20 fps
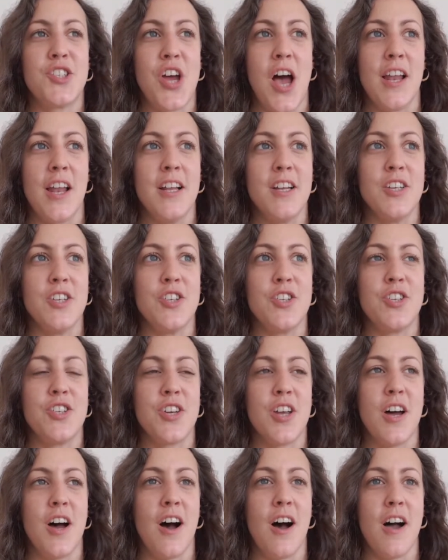challenge
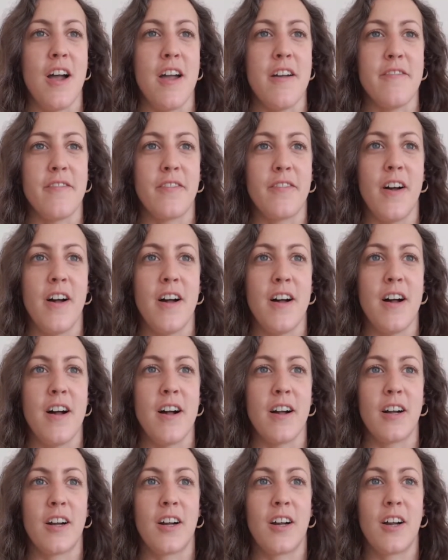I've
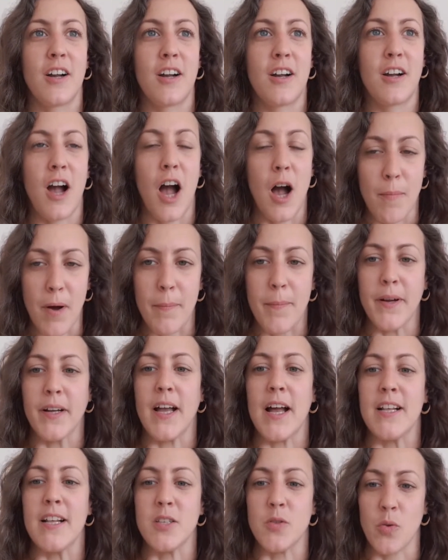come up
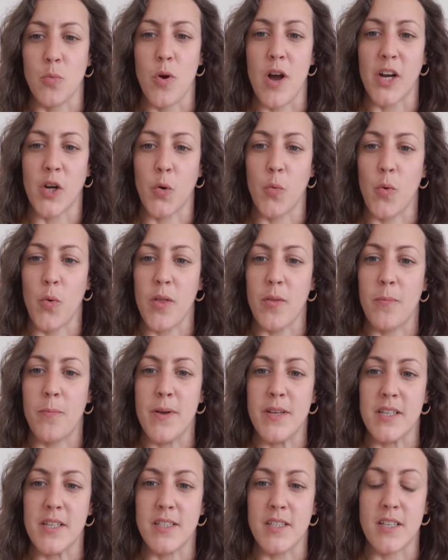against with working with
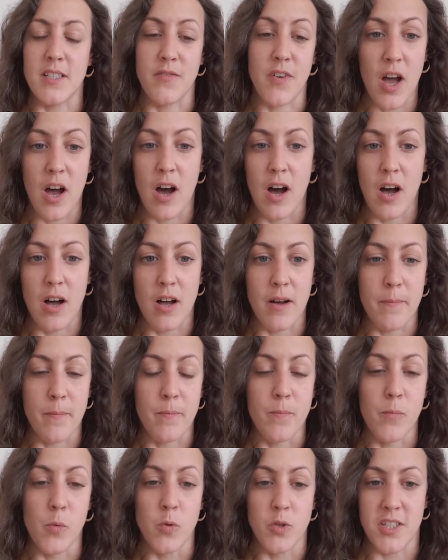businesses that are
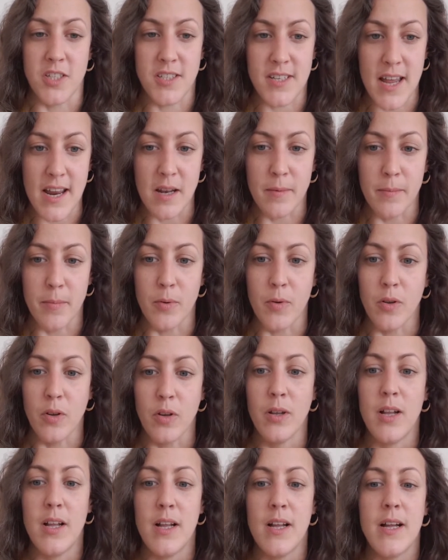more
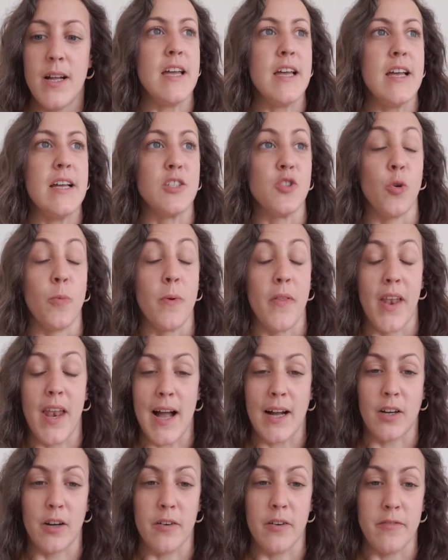sustainable is normally the
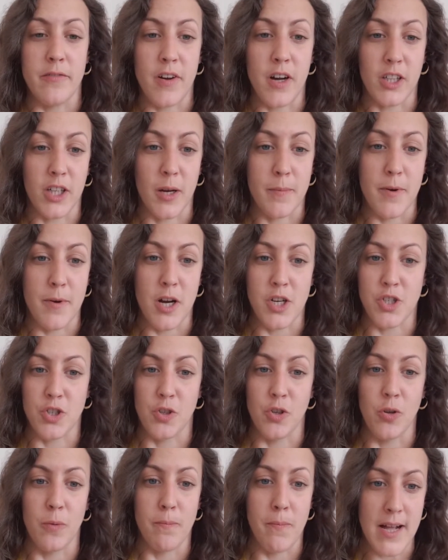lack of a
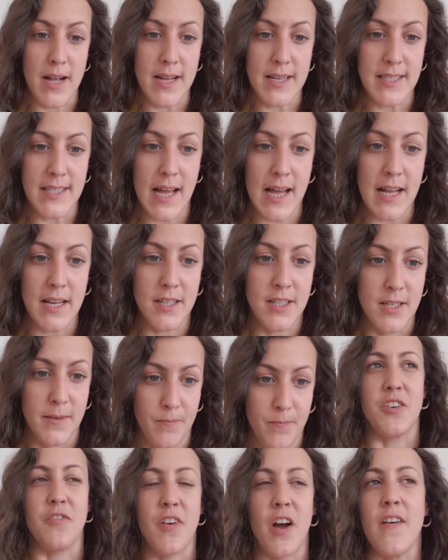commercial mindset.
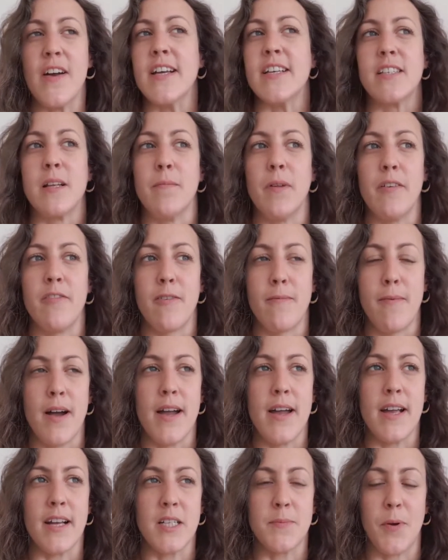Actually very similar from
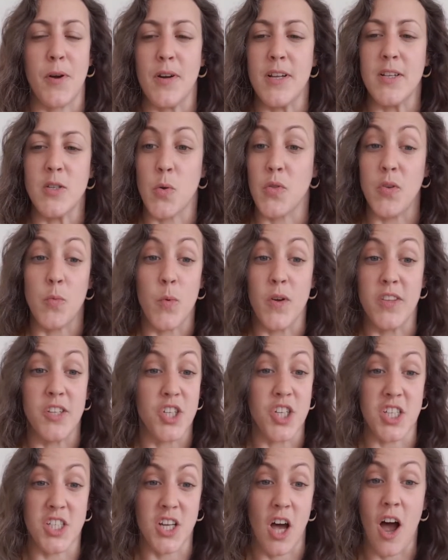my experience with
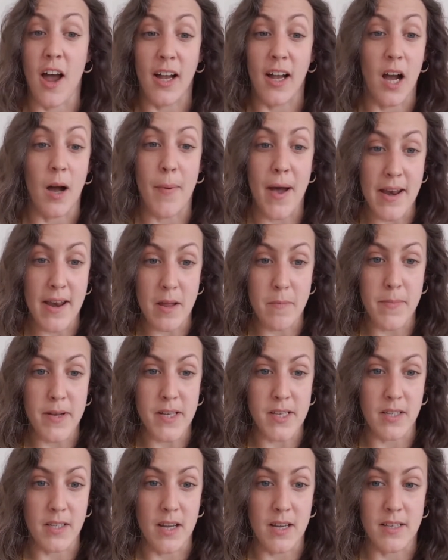just starting up any
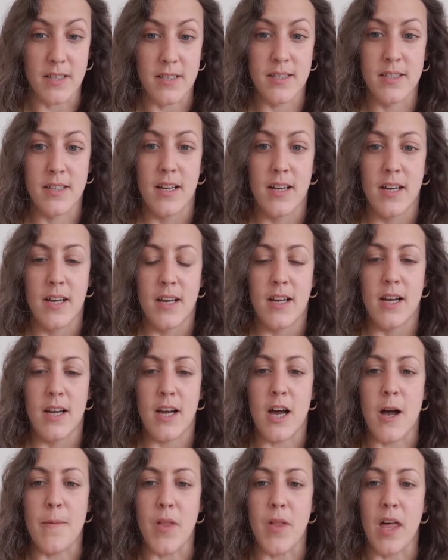business.
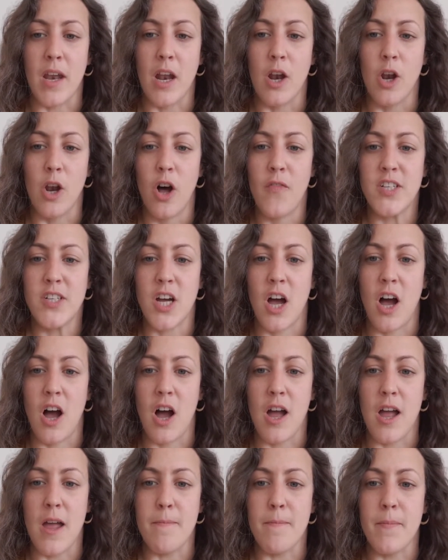And a lot of the
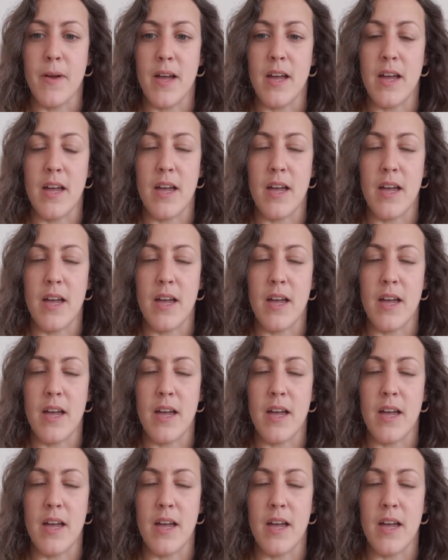time